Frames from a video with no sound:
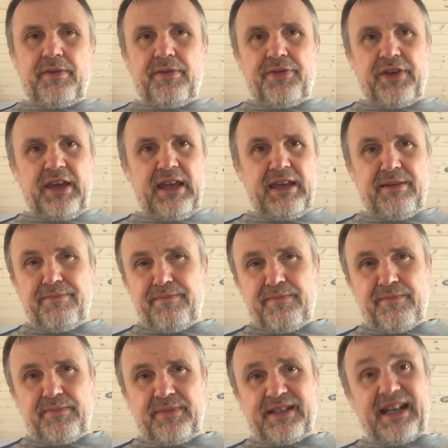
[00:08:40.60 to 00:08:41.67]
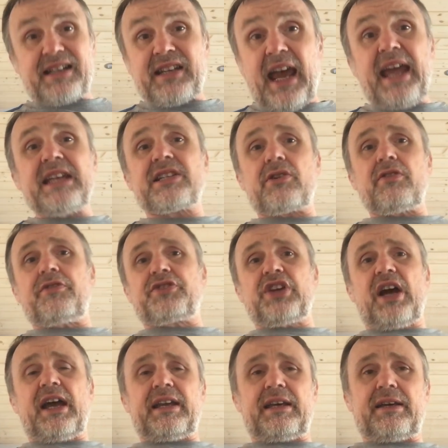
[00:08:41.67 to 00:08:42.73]
the dictator of
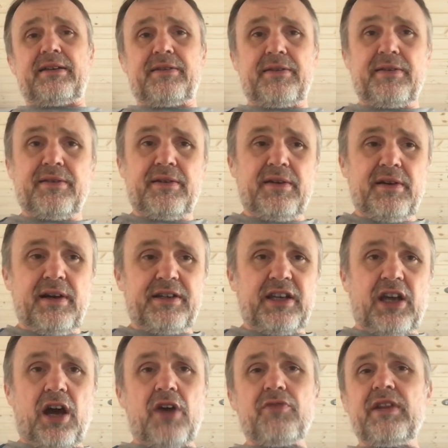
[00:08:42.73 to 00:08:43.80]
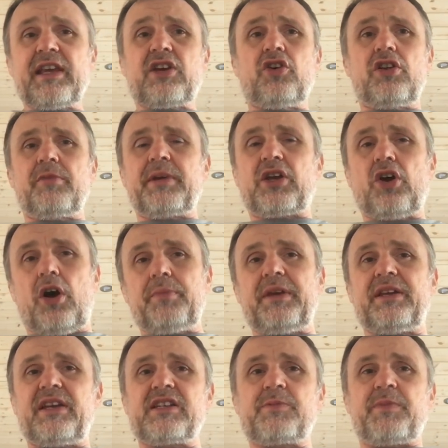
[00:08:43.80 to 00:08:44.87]
China, and you can't really call him a
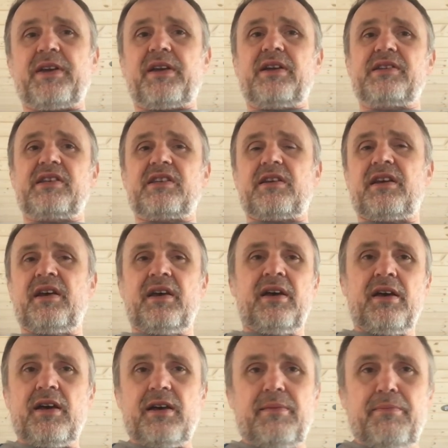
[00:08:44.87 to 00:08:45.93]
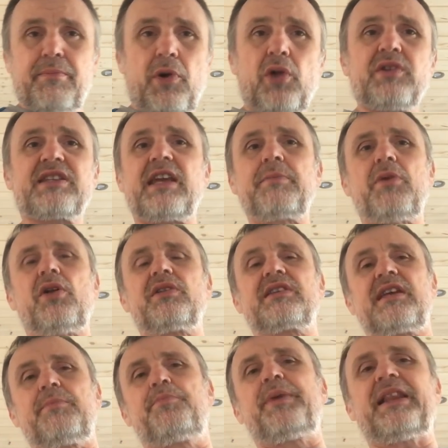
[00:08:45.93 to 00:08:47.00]
communist because he's a multi,
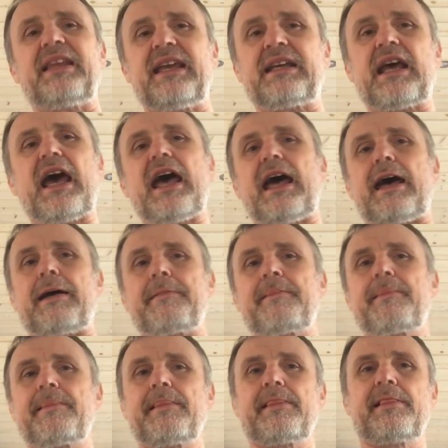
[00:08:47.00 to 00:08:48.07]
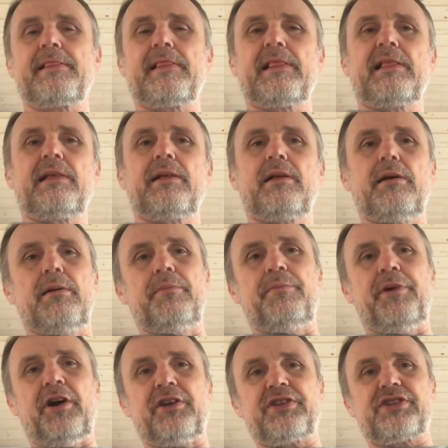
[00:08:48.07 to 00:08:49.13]
multi-billionaire
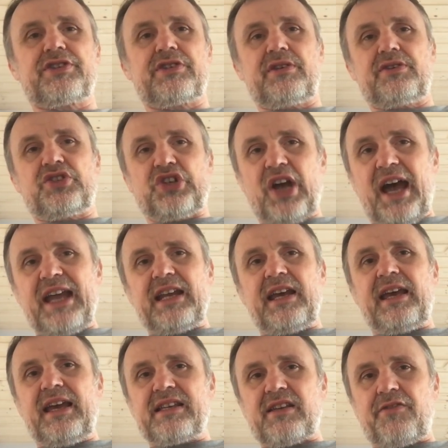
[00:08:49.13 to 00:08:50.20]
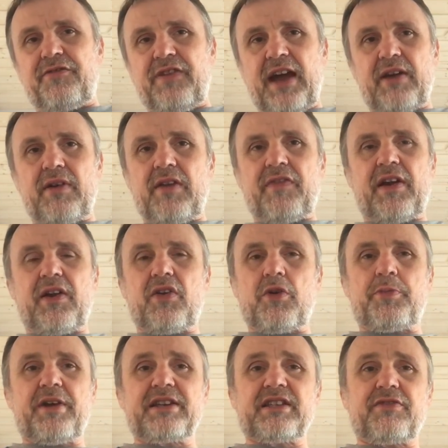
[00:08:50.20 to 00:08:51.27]
but China is a very, very
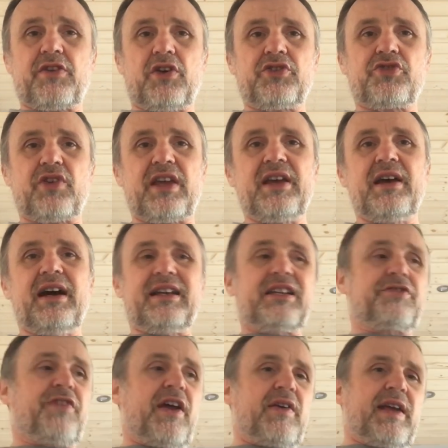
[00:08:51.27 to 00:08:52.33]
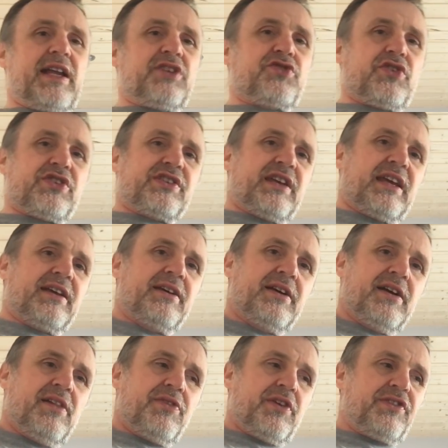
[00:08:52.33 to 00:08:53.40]
repressive country. And it's very interesting
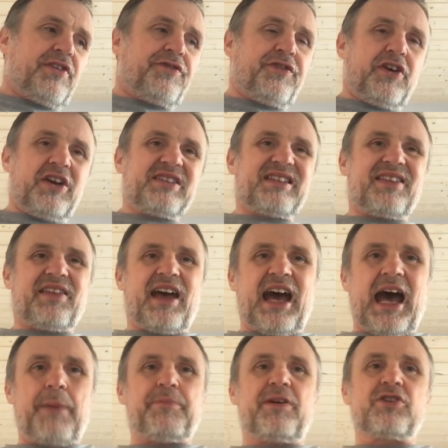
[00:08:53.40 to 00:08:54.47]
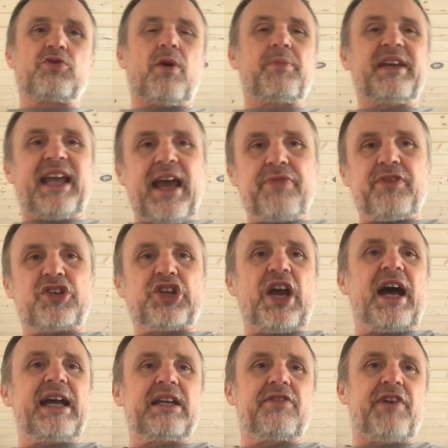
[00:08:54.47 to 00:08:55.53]
that the first thing that happens when we get the
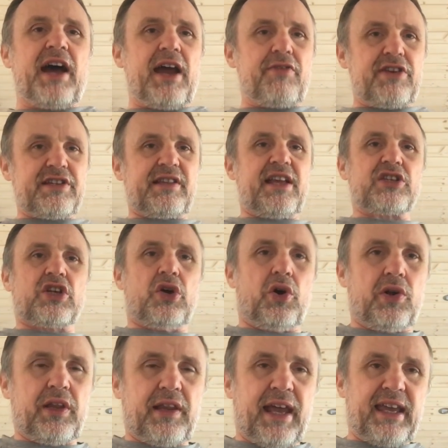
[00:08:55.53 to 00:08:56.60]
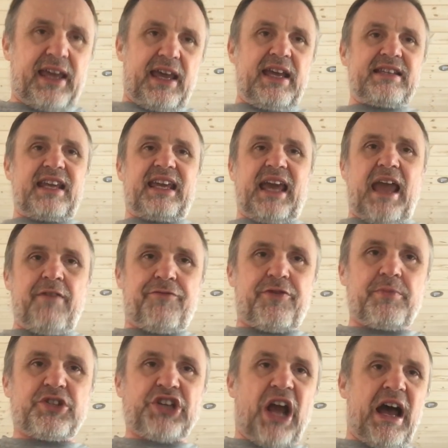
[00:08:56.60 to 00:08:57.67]
China virus, and let's call it like it is, it came
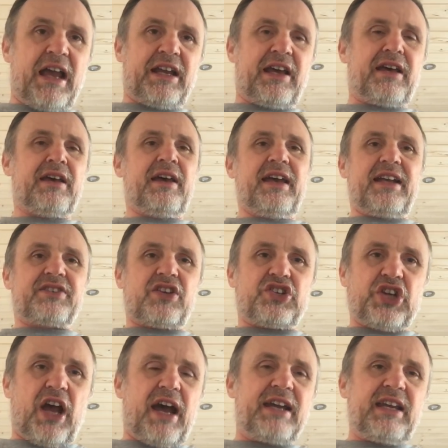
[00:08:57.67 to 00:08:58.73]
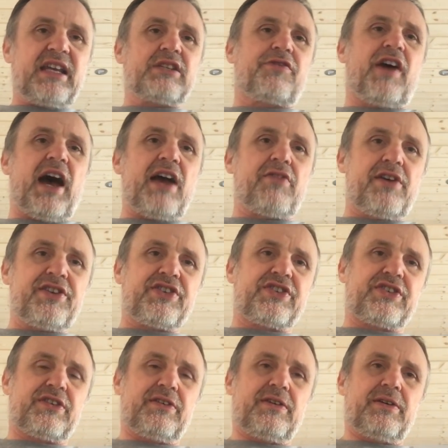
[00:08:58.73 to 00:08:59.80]
from China, it's a Chinese
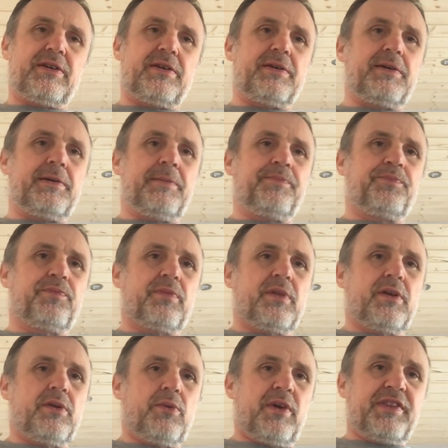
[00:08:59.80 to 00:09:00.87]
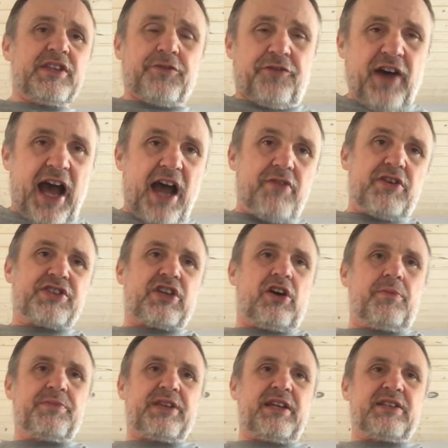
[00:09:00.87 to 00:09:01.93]
virus. When this virus
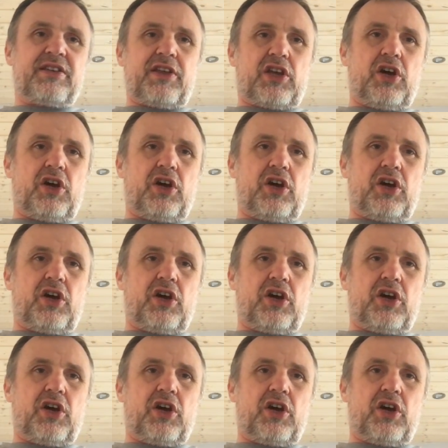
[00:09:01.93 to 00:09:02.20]
comes into the